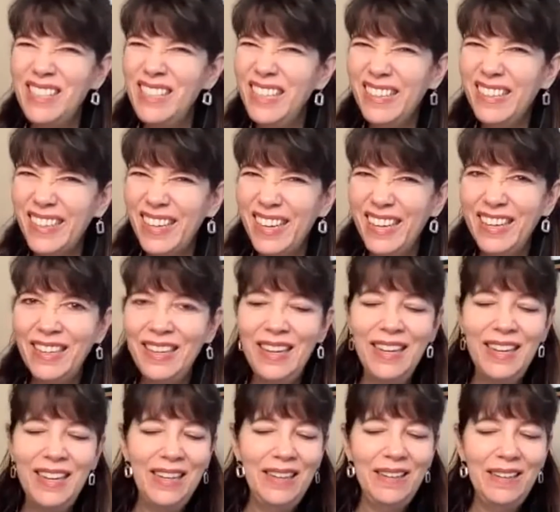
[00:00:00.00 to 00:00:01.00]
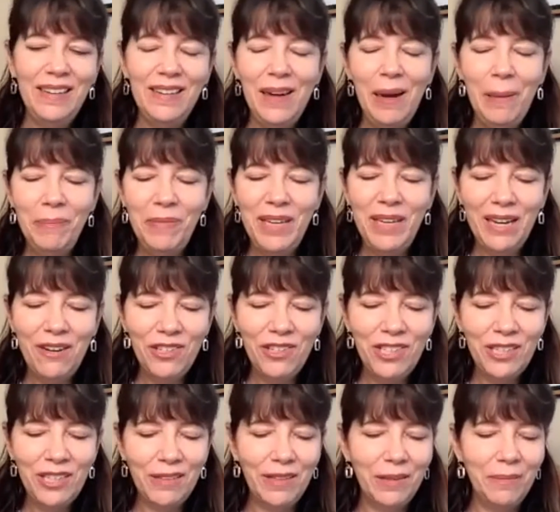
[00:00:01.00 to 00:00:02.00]
kind of up the
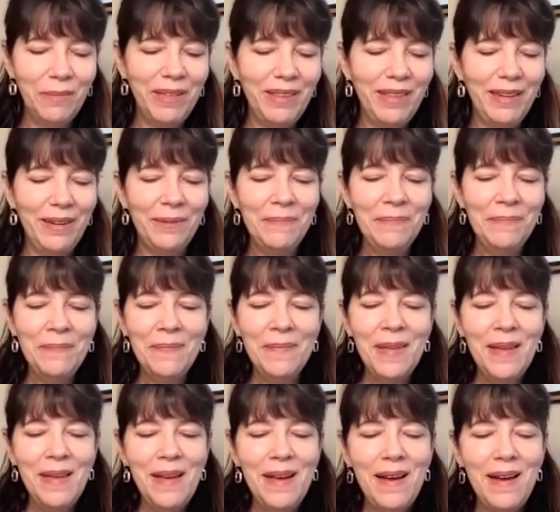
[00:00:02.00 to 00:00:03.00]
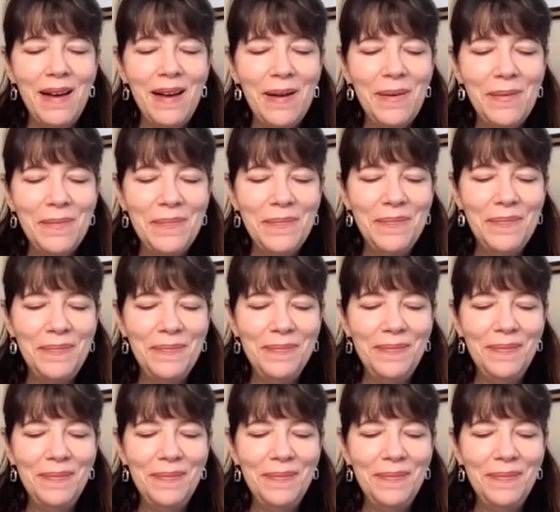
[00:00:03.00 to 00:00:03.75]
energy a little bit there. ADDA